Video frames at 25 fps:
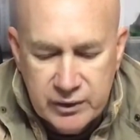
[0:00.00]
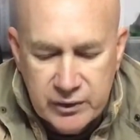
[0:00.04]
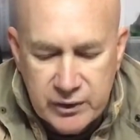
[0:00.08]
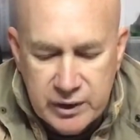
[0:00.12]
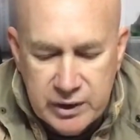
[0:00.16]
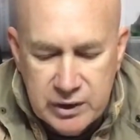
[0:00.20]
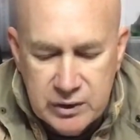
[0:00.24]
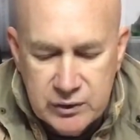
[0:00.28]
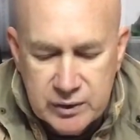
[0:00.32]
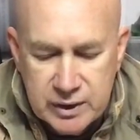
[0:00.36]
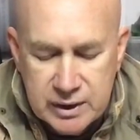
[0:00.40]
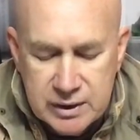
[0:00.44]
There
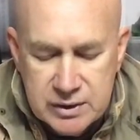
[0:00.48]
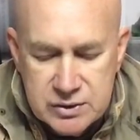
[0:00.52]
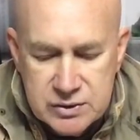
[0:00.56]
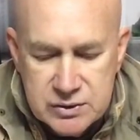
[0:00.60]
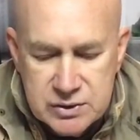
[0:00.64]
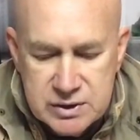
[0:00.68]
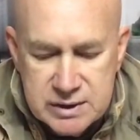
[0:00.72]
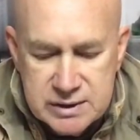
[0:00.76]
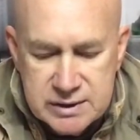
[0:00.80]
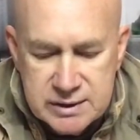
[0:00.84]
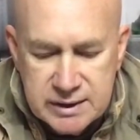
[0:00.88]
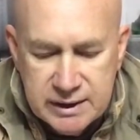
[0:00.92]
you can
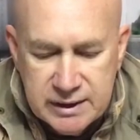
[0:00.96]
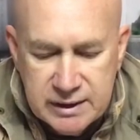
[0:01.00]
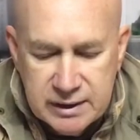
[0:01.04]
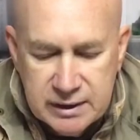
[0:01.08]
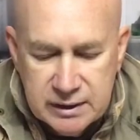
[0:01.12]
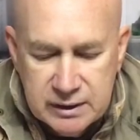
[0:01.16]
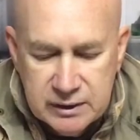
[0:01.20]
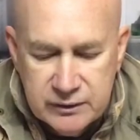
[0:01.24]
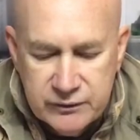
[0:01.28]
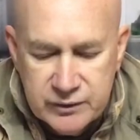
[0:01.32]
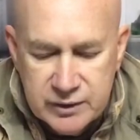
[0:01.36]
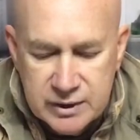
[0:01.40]
see the
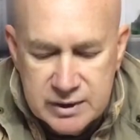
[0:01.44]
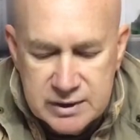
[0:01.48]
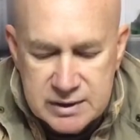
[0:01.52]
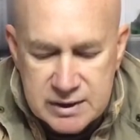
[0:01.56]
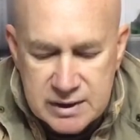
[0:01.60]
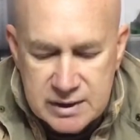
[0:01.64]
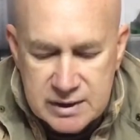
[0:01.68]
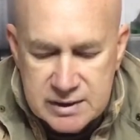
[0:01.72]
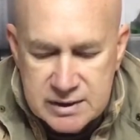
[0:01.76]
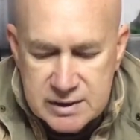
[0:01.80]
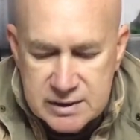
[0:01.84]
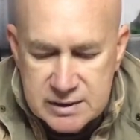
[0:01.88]
difference. So
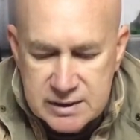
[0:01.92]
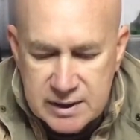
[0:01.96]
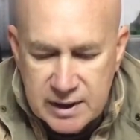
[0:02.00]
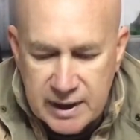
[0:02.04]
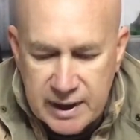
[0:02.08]
this is an